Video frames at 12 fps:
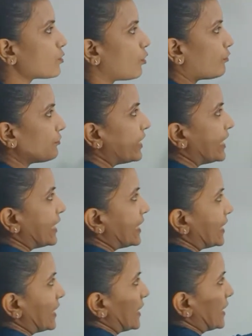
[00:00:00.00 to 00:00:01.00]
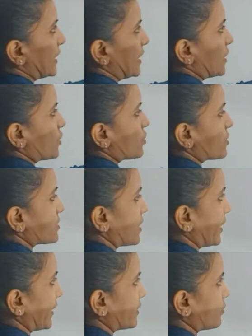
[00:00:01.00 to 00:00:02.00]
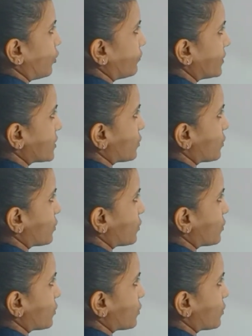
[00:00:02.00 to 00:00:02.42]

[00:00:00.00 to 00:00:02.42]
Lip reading: of each side of this